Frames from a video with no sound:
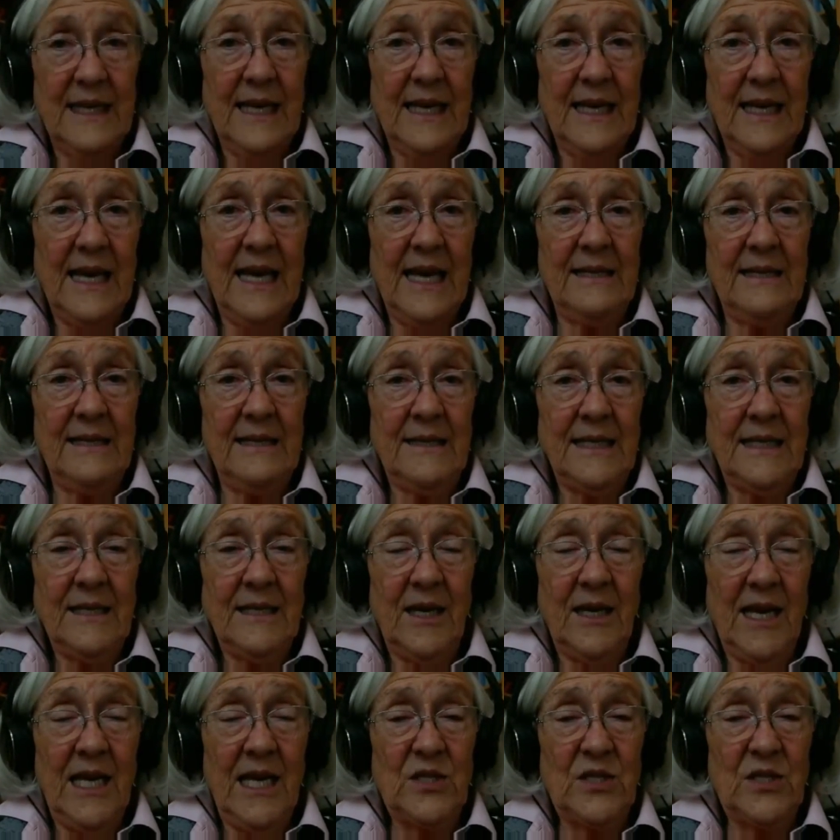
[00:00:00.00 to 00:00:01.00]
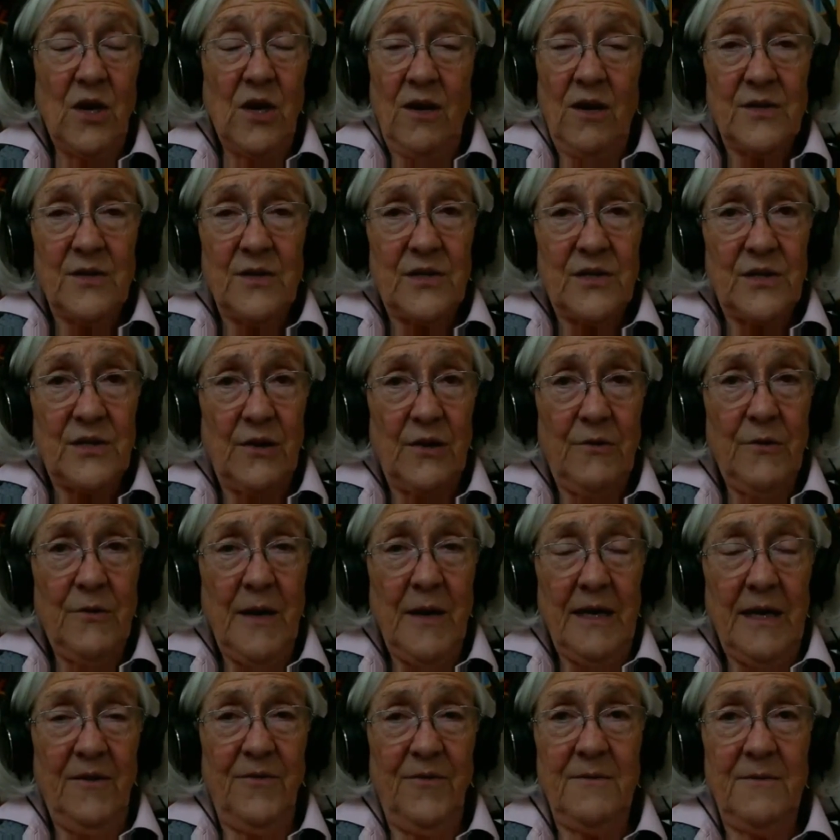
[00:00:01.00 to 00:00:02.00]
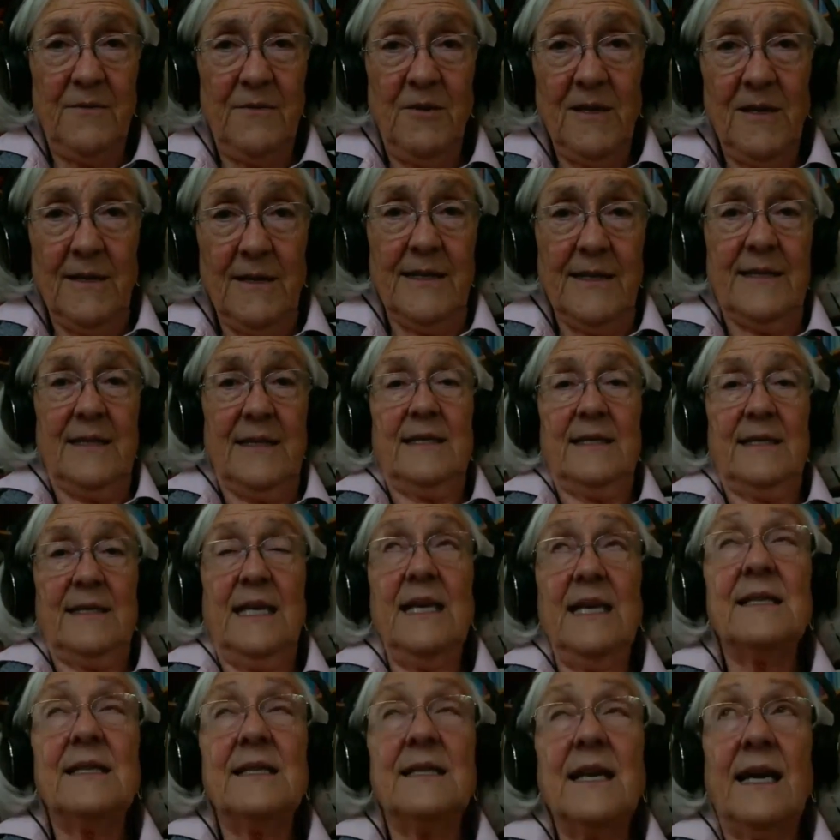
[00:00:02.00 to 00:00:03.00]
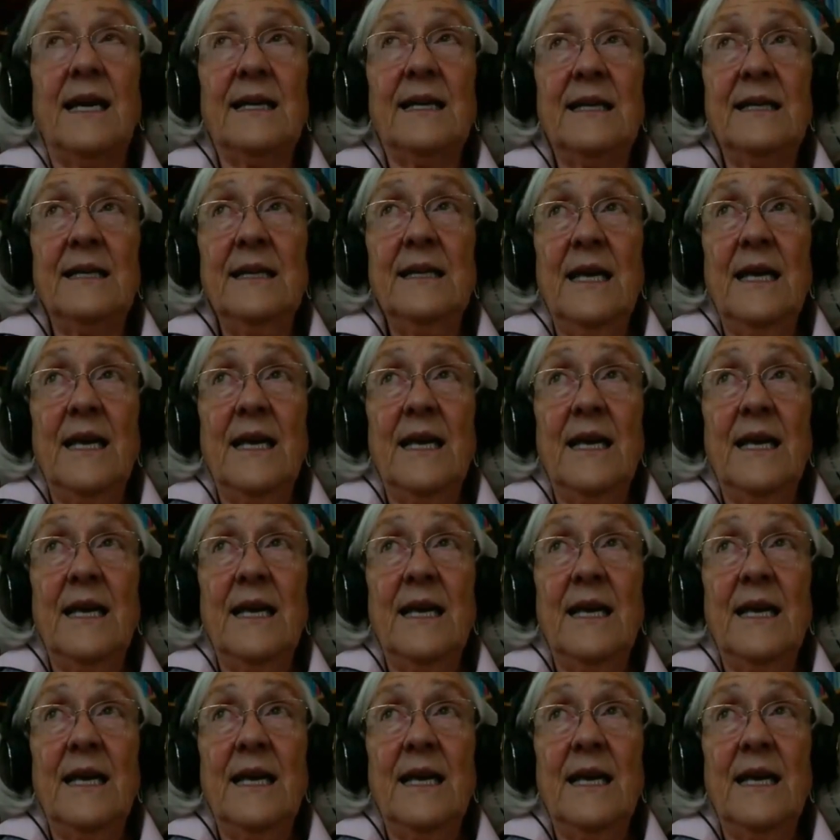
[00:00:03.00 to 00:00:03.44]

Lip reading: And he's also, if he really succeeds at it,